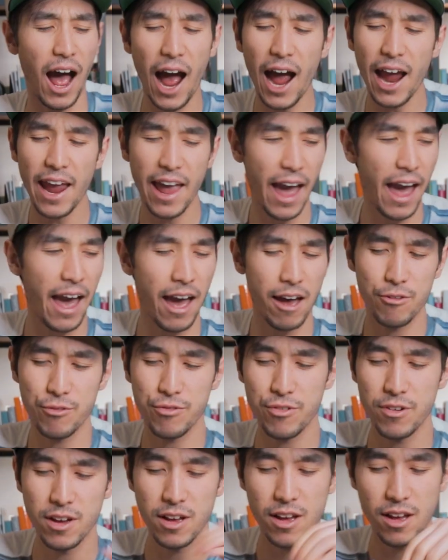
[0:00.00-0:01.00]
I have
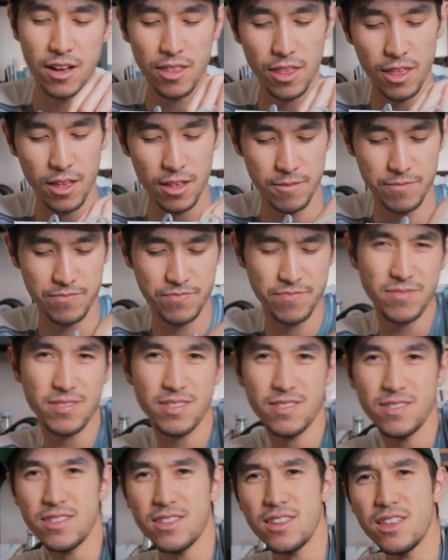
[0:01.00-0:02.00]

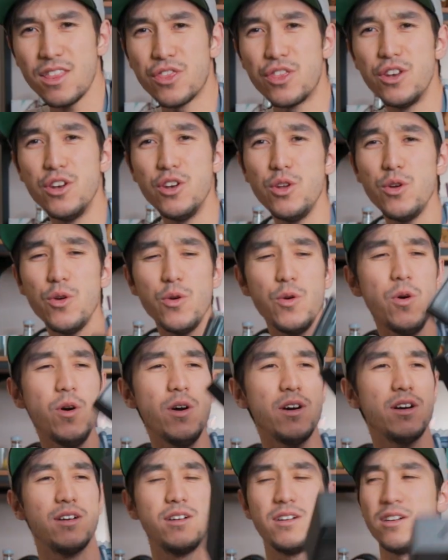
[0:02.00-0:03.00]
the new
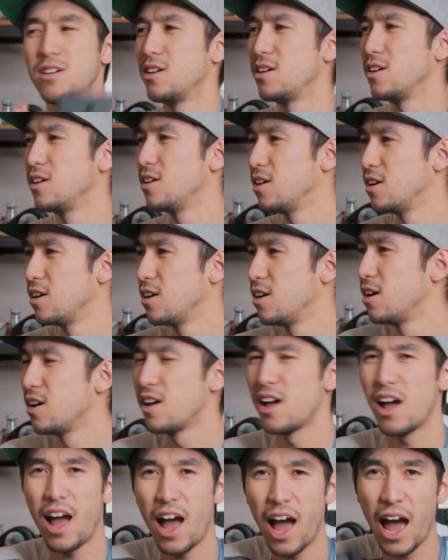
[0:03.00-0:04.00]

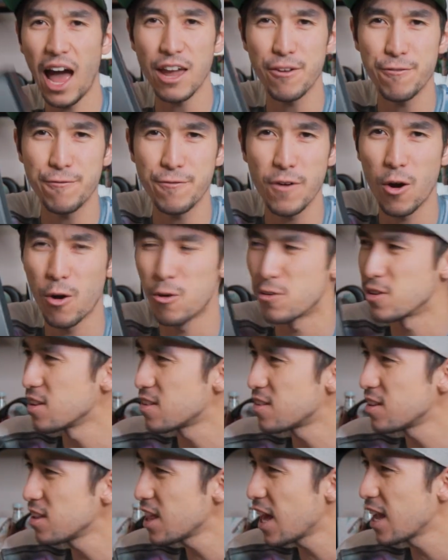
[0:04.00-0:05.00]
iPhone. You
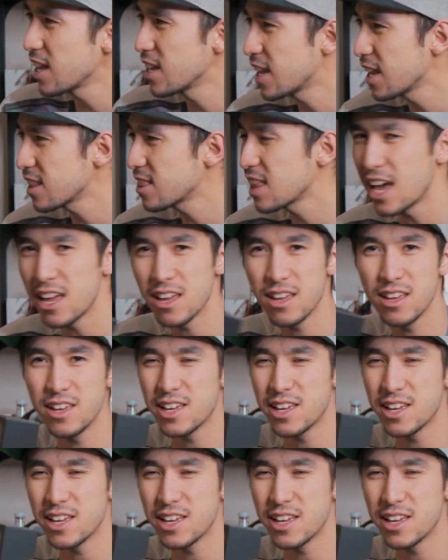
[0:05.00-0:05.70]
see that? You get that?